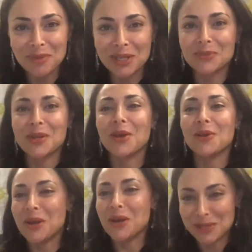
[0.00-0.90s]
But as we all
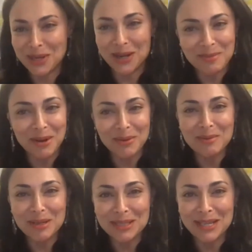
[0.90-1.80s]
know, it's not about
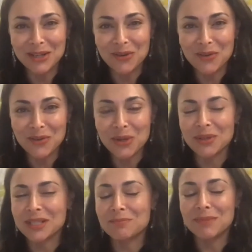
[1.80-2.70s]
robots taking over the world.
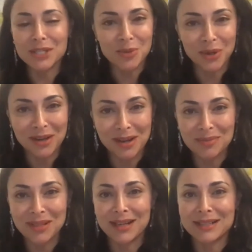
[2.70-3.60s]
It's much more
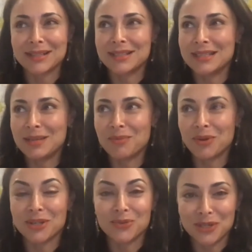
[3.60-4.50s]
complex, it's deeper,
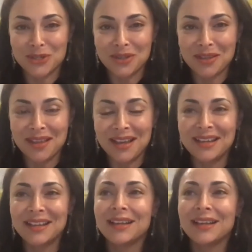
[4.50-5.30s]
it's richer than that.